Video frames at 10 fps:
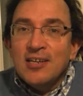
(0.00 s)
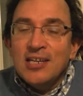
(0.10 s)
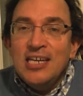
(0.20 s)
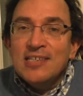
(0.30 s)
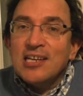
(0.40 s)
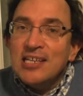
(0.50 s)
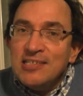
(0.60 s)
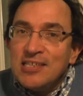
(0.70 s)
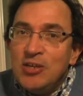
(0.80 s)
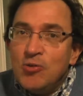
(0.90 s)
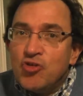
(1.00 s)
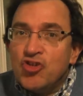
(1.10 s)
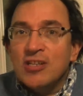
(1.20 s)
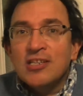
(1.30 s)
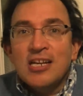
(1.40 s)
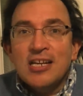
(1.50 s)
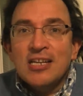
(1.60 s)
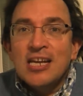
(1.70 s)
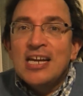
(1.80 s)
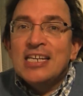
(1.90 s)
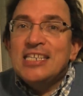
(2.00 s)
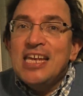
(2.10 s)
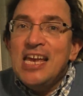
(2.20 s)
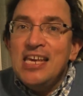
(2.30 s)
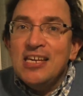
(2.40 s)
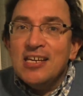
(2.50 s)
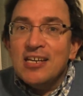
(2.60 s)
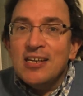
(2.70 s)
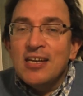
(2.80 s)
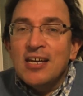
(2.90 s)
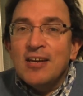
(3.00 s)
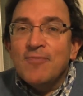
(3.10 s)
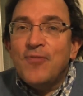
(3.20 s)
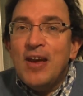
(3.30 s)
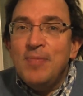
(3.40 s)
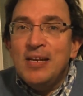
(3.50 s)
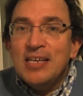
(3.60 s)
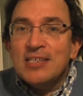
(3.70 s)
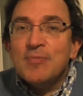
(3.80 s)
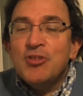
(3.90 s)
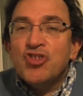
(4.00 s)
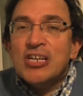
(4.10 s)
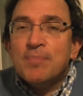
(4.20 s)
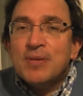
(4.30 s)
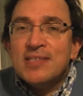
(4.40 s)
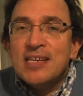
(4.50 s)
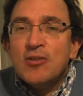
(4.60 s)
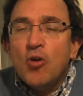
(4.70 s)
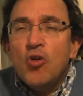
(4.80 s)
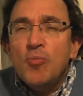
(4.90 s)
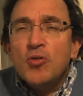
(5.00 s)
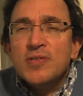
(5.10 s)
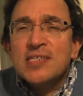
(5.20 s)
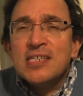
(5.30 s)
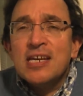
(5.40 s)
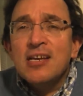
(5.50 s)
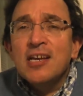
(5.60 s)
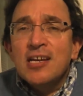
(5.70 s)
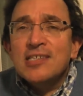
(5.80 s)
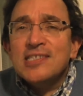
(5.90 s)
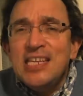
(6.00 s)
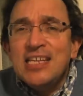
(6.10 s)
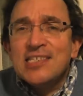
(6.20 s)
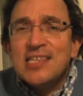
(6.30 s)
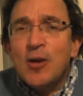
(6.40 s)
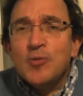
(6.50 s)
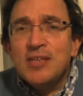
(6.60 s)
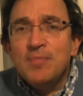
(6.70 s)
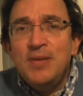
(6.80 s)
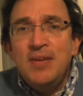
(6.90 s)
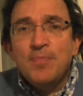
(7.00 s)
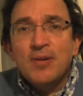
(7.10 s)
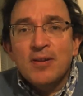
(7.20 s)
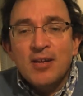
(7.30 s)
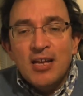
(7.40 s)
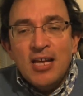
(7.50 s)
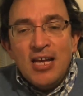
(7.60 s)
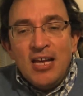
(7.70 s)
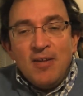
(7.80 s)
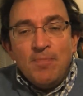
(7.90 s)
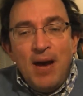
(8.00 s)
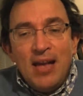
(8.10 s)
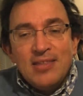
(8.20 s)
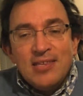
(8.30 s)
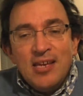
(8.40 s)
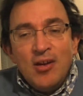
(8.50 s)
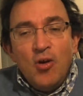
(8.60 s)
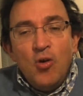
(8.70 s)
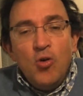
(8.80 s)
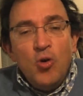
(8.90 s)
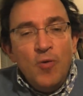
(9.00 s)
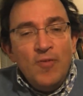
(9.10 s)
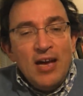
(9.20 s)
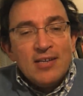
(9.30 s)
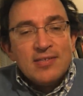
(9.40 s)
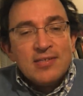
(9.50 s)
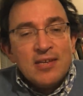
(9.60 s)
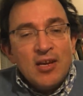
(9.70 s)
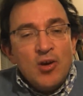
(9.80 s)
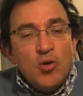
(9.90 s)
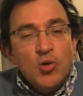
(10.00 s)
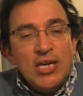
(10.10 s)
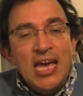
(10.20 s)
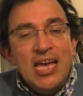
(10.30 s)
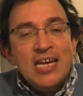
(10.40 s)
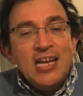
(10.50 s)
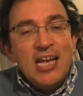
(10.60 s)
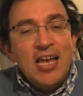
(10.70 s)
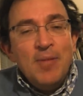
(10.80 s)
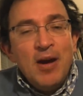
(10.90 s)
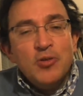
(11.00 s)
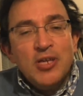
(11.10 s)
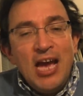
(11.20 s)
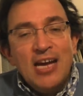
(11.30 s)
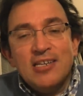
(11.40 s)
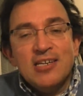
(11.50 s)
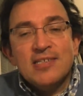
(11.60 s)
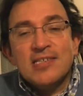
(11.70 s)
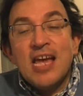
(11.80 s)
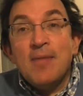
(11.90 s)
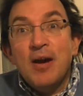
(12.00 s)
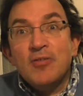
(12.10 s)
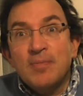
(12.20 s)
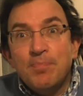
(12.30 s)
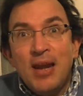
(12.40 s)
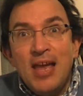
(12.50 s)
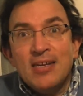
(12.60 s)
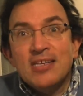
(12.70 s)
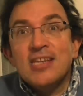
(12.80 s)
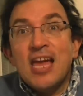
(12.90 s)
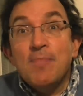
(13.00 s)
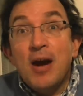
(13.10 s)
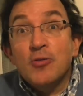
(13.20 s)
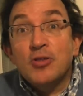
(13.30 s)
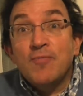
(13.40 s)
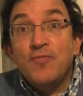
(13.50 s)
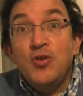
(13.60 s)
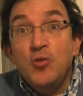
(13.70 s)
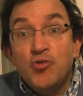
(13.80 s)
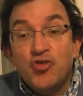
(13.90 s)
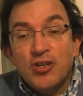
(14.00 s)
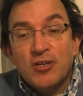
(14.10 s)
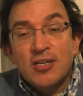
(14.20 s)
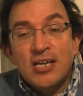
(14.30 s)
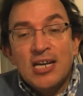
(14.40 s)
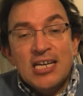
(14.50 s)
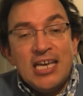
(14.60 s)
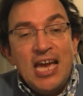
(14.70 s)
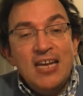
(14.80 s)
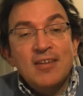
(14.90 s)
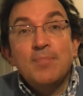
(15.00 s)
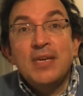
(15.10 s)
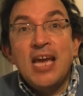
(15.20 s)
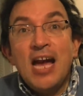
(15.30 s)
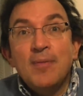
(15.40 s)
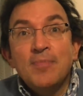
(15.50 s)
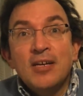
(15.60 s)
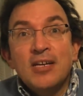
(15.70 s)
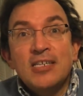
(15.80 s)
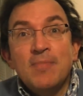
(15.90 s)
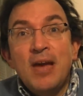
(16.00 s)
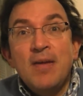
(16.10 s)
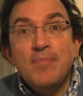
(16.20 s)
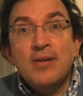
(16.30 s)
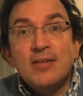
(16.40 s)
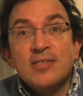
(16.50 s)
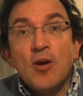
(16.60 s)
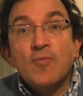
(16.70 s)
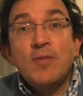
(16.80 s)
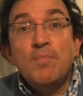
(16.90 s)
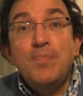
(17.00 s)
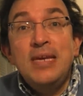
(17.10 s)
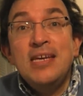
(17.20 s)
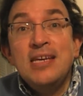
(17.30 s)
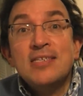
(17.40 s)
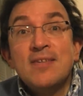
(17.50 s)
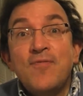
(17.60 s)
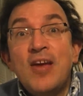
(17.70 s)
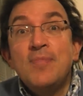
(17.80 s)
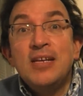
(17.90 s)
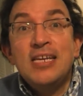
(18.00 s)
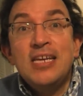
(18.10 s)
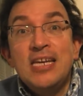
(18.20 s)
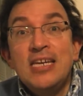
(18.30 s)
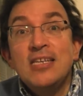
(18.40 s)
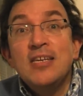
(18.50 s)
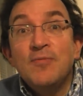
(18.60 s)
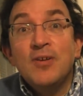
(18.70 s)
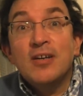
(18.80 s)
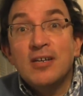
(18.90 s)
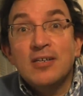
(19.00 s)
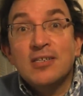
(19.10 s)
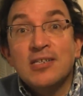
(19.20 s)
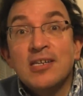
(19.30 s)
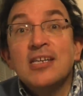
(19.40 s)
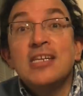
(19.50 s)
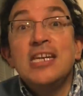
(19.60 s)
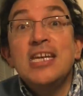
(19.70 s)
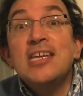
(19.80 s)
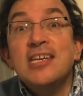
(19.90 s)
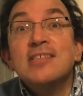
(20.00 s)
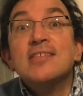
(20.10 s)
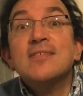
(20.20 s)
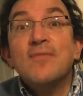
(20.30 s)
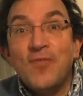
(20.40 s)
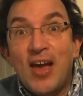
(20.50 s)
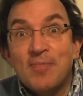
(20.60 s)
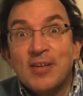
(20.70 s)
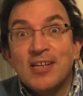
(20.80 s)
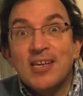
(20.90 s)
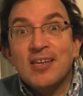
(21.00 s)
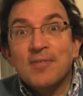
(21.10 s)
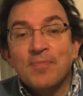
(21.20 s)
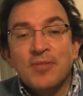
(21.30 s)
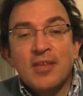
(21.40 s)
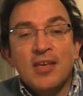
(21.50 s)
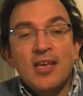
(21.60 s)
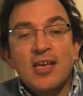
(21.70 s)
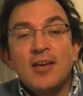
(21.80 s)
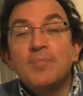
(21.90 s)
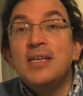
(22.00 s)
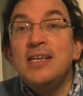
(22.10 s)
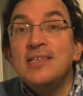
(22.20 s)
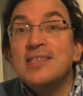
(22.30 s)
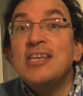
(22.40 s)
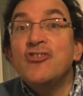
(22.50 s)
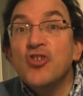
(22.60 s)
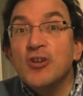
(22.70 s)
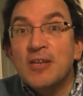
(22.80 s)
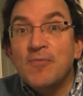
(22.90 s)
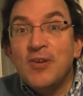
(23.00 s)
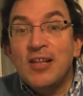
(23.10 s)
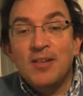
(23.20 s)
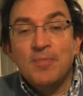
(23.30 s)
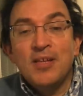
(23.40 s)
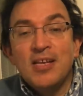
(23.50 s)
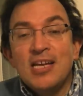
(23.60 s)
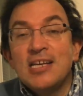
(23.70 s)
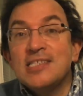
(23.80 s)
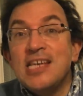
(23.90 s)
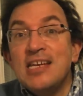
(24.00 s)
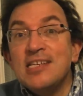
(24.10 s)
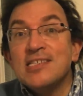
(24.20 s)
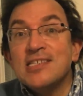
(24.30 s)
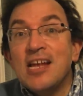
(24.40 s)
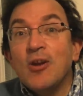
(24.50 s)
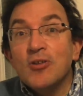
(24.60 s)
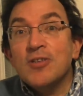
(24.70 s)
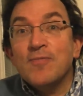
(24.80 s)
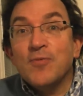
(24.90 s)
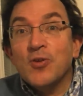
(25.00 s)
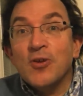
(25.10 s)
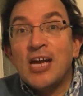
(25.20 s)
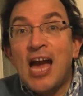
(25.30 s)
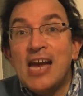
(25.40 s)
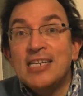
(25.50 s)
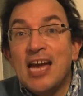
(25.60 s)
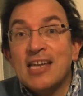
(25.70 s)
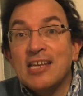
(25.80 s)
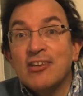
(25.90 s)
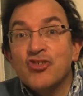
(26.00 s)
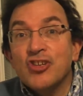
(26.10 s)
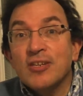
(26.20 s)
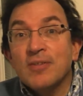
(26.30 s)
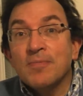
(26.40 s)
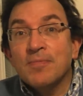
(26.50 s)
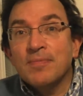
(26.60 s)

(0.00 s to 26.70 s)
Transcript: his rescued children, their families, which represent almost 6,000 people, but all of us who care about the others, about the planet, about the future, can become the members of the biggest family in the world, Nicky's Family. Please enjoy the film. Thanks a lot for your kind attention.